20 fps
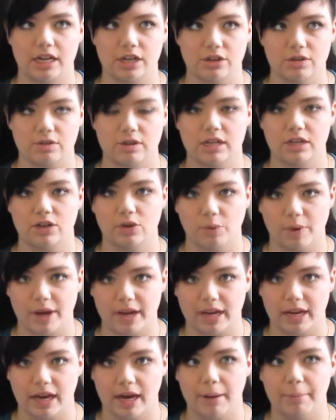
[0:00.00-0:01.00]
You need to
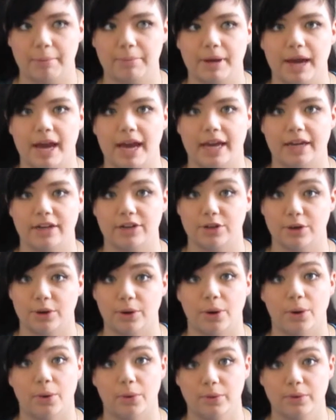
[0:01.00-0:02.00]
wake up and
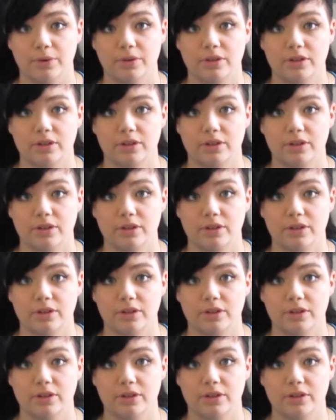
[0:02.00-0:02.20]
go